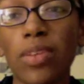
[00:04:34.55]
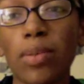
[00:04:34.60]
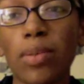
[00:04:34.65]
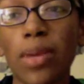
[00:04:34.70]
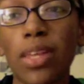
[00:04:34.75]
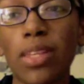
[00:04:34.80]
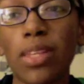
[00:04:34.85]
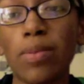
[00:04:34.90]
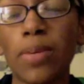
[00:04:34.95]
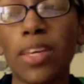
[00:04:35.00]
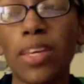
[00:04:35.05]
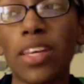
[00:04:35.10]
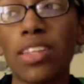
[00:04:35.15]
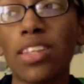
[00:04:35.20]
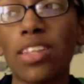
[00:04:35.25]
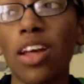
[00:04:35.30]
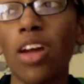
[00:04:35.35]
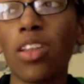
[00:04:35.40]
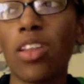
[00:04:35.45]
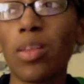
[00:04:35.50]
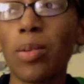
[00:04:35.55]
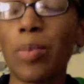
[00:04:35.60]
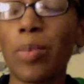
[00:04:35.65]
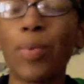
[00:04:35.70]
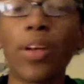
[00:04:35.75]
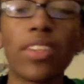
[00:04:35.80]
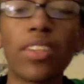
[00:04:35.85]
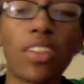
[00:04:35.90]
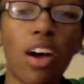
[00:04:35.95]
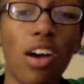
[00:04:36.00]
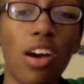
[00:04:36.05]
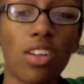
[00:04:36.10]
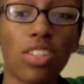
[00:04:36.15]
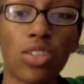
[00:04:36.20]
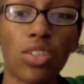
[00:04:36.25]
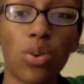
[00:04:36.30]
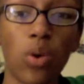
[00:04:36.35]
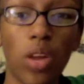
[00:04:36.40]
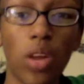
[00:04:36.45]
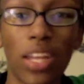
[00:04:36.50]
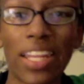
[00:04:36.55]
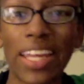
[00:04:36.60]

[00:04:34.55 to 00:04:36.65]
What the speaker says: minutes because the only people I talk to on